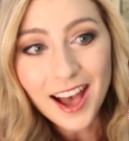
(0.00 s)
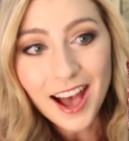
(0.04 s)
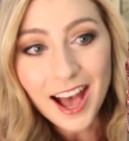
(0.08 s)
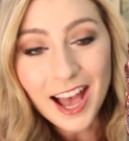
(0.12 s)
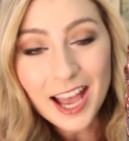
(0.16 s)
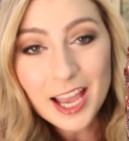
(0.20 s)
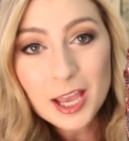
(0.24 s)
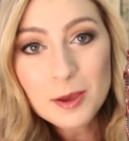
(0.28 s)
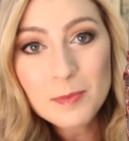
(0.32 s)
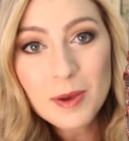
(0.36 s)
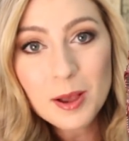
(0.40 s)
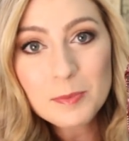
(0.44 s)

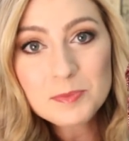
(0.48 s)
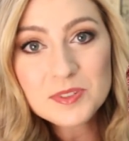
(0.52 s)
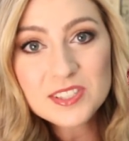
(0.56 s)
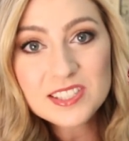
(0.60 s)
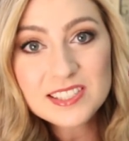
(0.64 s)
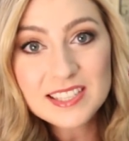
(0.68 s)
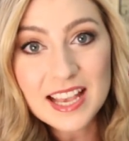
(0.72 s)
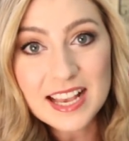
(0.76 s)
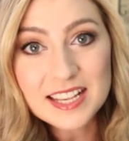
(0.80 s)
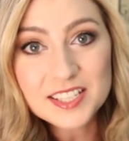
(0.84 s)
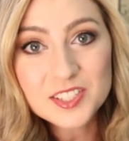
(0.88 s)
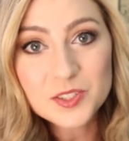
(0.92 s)
I am
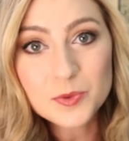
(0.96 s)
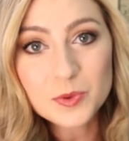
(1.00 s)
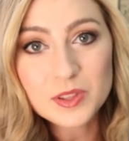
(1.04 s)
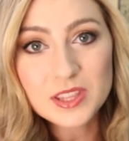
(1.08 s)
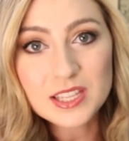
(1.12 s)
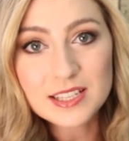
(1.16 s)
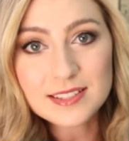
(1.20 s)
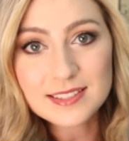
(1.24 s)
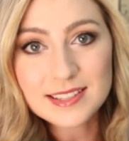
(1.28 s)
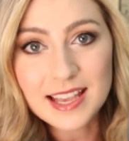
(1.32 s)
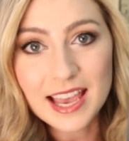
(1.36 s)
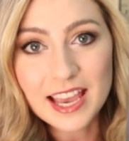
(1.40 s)
obsessed
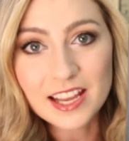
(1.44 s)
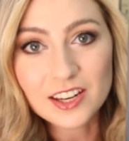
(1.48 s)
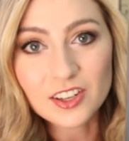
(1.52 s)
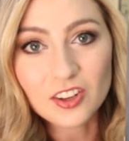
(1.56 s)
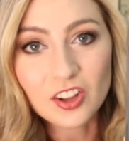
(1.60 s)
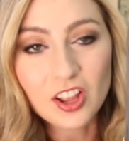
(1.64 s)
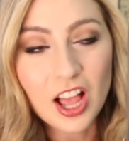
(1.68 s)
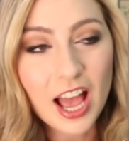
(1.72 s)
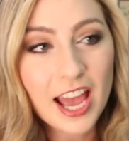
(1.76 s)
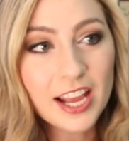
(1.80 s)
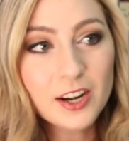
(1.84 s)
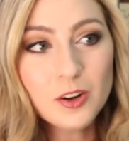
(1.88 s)
with this
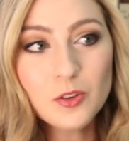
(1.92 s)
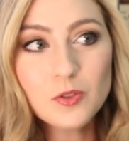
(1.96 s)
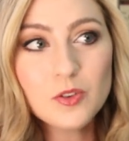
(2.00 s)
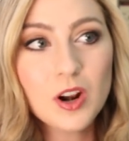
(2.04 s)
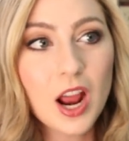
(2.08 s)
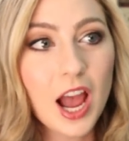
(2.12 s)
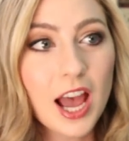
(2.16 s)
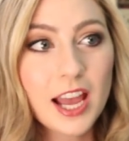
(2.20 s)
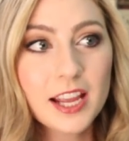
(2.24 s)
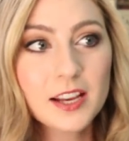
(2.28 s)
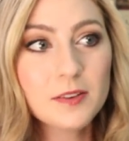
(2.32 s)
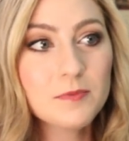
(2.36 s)
candle.
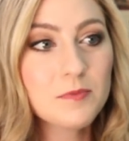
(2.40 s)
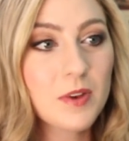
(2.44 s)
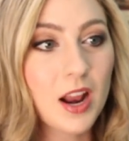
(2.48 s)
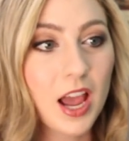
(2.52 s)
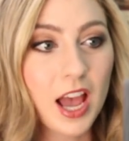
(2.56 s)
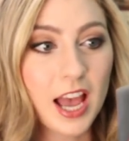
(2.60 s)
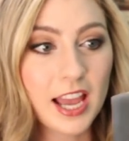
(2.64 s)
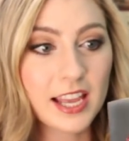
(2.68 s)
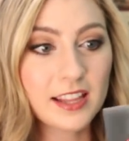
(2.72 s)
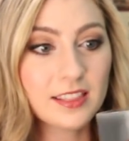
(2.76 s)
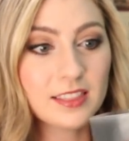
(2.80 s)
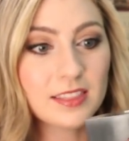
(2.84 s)

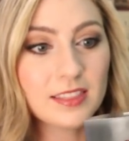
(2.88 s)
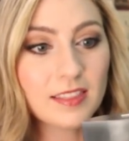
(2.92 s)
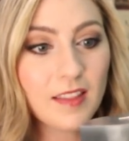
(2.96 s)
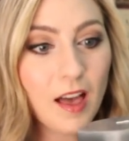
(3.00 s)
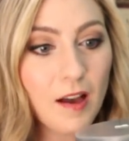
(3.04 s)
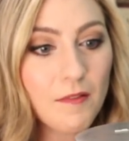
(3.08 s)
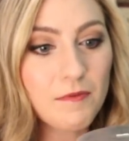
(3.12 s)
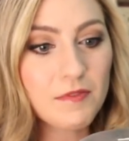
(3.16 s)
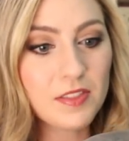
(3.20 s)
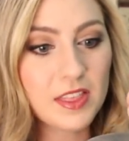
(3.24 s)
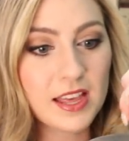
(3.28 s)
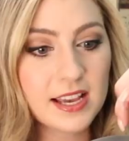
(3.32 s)
I
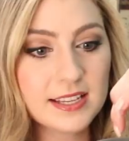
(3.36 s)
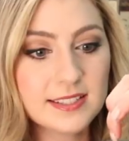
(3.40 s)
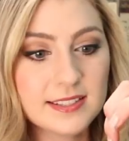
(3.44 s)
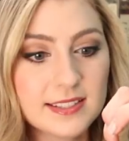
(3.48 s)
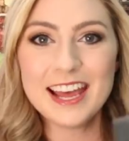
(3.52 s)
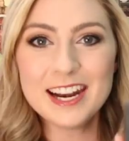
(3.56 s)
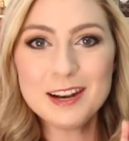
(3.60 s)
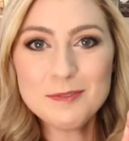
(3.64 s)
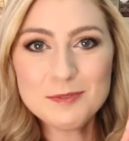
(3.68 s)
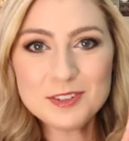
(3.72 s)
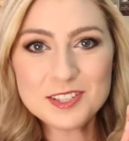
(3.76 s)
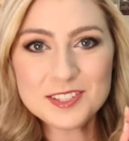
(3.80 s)
love this.
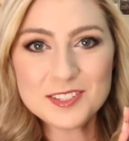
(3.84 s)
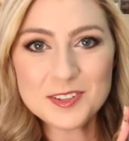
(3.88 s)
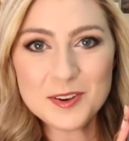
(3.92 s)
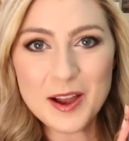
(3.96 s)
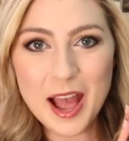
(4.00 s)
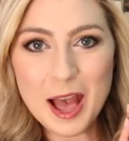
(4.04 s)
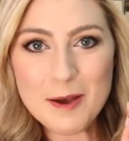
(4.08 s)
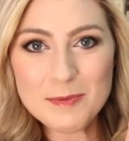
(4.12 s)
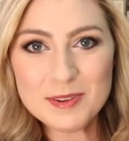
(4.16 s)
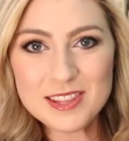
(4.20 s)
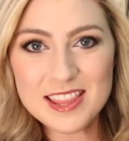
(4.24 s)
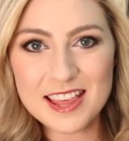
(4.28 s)
And I'm just so
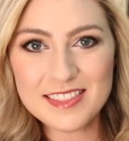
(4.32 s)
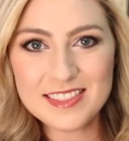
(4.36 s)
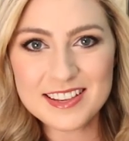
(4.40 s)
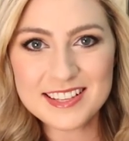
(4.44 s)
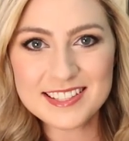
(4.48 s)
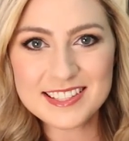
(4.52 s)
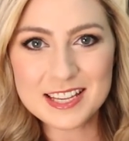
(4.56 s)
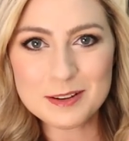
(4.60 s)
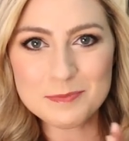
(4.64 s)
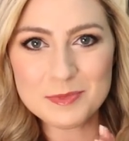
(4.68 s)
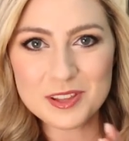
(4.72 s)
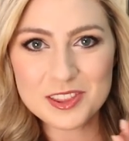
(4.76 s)
happy that they
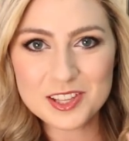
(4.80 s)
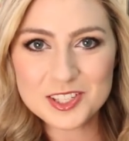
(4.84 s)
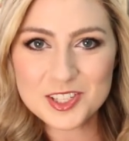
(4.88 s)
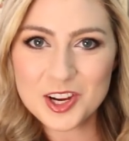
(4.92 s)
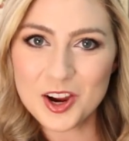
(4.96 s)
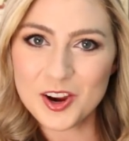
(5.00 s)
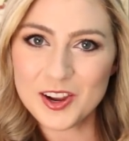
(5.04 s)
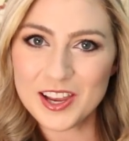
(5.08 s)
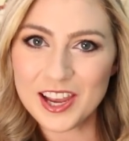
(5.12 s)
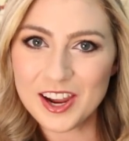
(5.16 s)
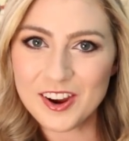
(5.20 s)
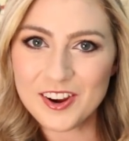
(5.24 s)
sent me the
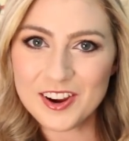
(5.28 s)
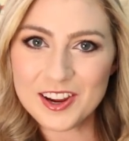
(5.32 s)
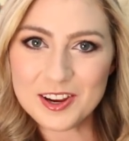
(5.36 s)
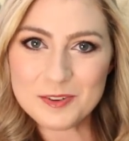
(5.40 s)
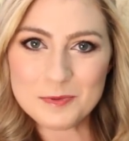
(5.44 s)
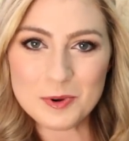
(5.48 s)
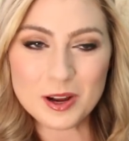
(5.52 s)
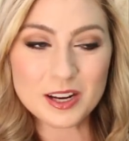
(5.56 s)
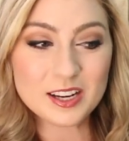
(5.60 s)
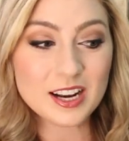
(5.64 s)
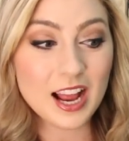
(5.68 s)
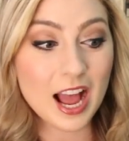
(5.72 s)

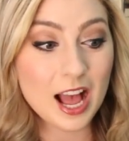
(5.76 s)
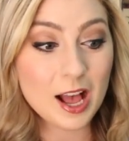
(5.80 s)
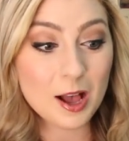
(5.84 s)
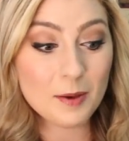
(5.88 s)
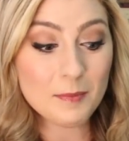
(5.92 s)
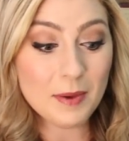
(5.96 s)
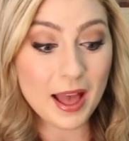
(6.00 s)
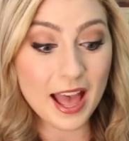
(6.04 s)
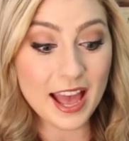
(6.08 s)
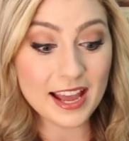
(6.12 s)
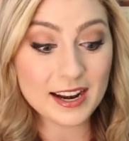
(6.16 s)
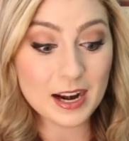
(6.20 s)
Targaryen one.
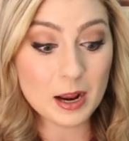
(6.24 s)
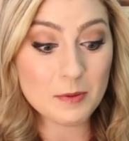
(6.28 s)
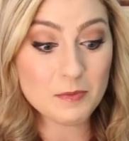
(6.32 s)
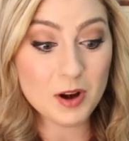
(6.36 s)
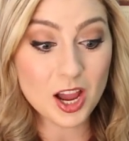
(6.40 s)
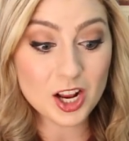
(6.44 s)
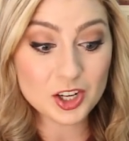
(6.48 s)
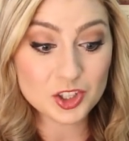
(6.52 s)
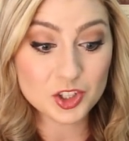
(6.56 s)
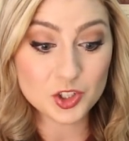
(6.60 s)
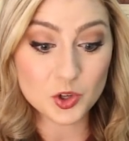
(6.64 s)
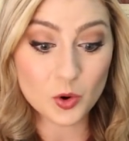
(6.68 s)
And I'm
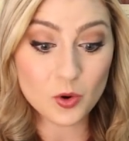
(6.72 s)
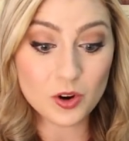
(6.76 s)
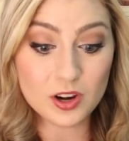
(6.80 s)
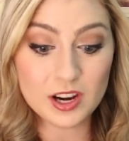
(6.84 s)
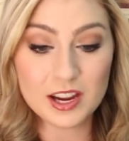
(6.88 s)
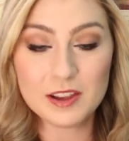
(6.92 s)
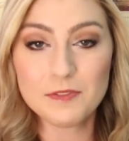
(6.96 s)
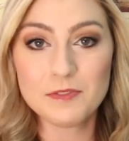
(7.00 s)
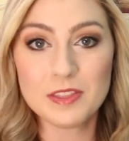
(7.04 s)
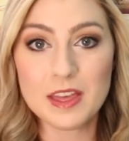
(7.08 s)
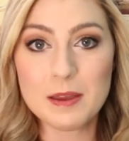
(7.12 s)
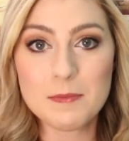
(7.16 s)
not sure
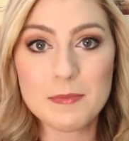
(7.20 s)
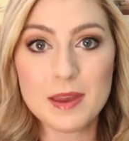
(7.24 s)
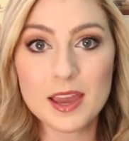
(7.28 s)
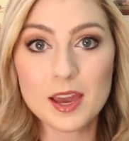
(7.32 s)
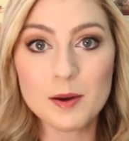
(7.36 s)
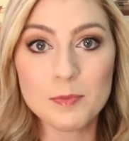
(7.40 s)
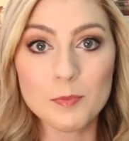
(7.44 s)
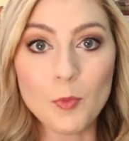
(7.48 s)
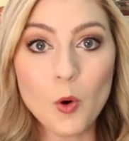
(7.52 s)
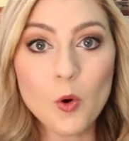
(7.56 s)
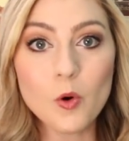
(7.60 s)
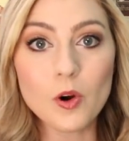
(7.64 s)
if they
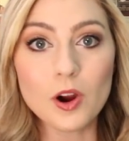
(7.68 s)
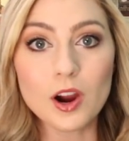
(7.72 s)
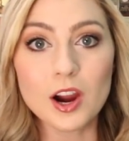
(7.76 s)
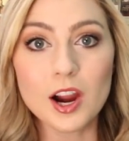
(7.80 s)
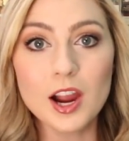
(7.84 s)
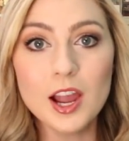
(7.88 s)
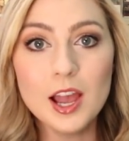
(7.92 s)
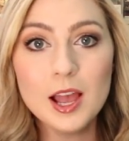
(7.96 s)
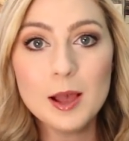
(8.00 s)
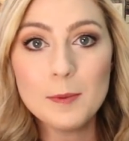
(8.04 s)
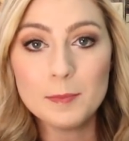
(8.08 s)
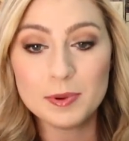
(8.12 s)
make
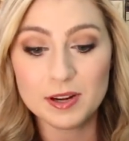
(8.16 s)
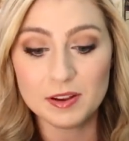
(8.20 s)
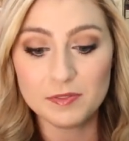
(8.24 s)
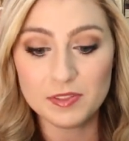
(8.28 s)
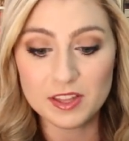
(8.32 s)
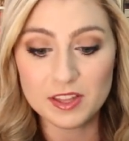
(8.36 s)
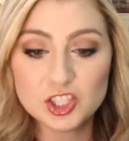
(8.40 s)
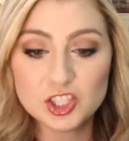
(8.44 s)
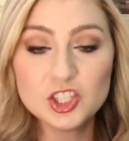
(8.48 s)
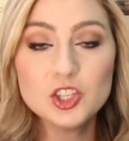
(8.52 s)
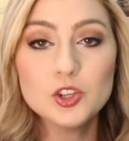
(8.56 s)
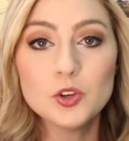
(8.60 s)
more, but
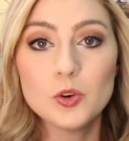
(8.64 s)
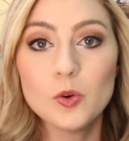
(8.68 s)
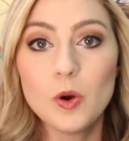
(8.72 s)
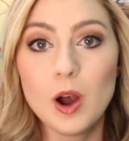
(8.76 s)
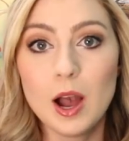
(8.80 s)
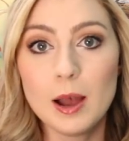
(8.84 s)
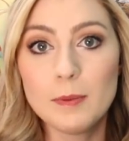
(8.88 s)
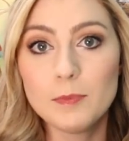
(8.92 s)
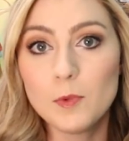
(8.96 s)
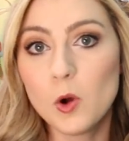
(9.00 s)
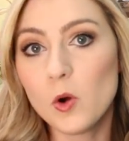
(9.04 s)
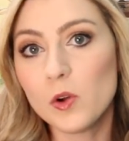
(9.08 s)
do,
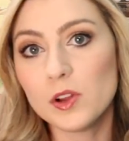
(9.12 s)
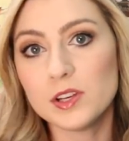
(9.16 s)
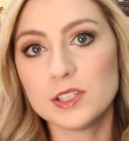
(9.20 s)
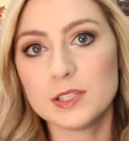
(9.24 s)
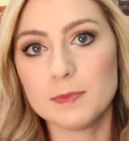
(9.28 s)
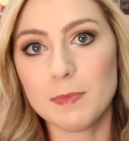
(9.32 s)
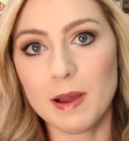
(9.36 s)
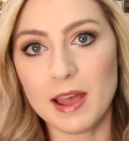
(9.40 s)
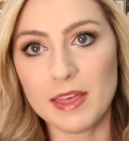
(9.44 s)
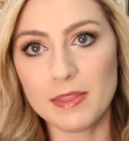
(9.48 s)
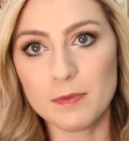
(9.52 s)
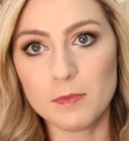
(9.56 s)
I'm going
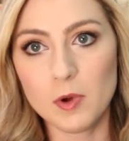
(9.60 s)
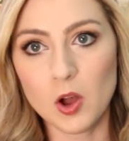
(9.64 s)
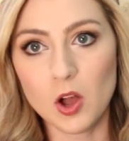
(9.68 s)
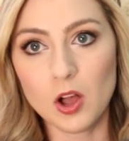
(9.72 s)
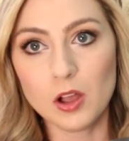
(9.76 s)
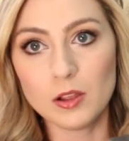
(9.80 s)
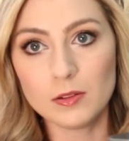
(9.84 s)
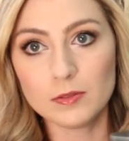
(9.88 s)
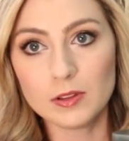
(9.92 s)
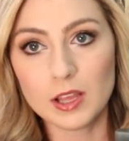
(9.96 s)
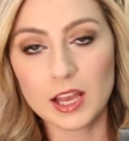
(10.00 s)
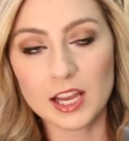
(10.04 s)
to buy them
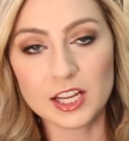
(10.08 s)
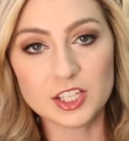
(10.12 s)
all.